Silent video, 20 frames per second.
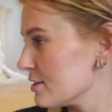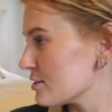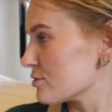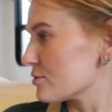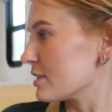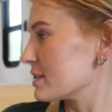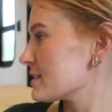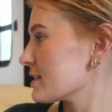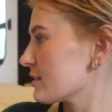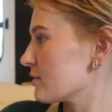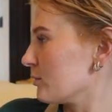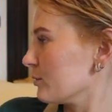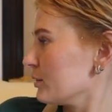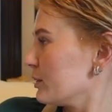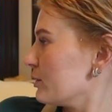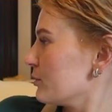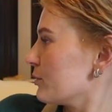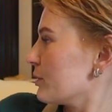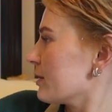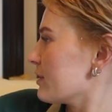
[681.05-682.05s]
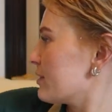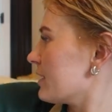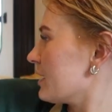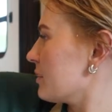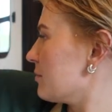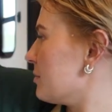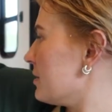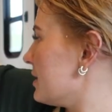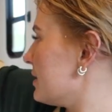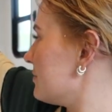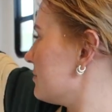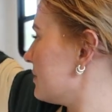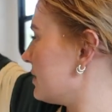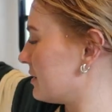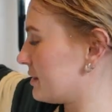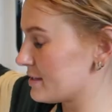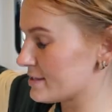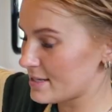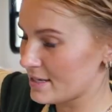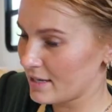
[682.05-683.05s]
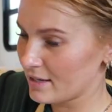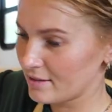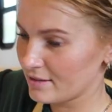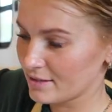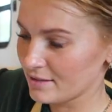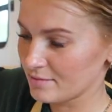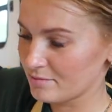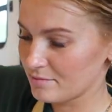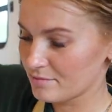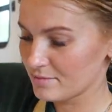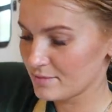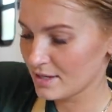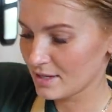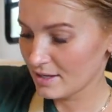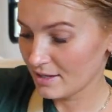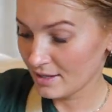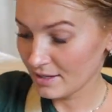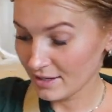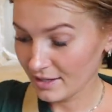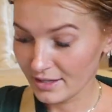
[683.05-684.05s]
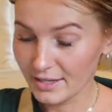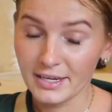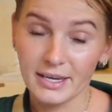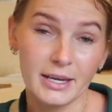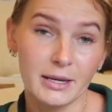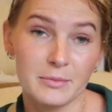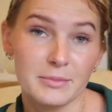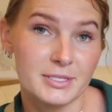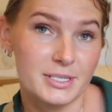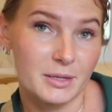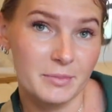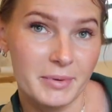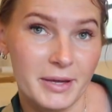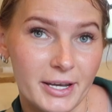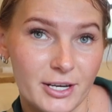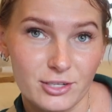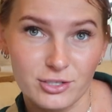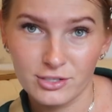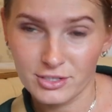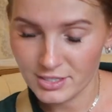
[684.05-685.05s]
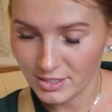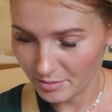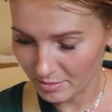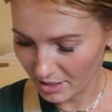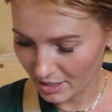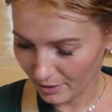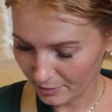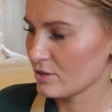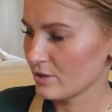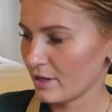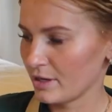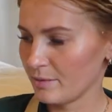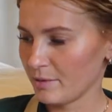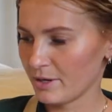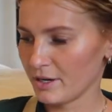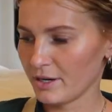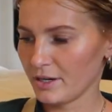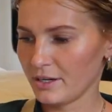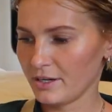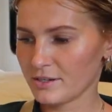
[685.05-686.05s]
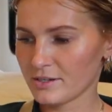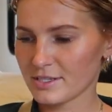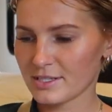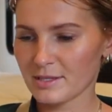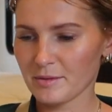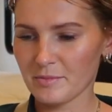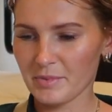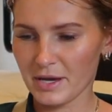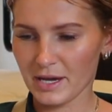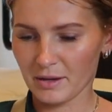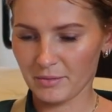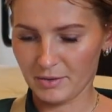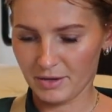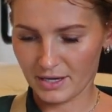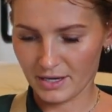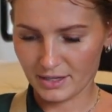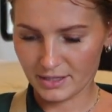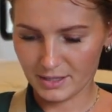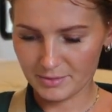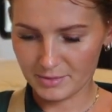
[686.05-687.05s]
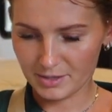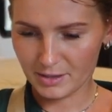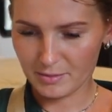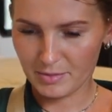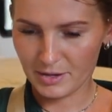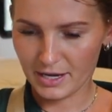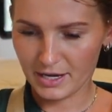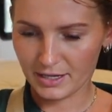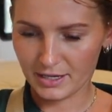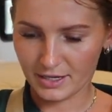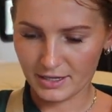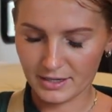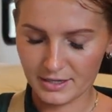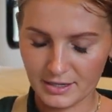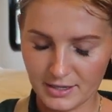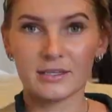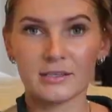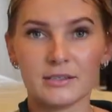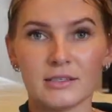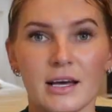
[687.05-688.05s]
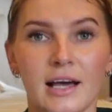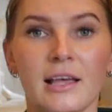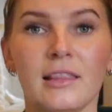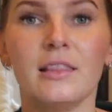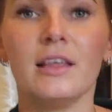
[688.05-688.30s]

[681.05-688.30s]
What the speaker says: So that's like the only annoying thing, but at least I can get Amazon packages somehow. So anyway, here's the backpack. Let me unpack it. I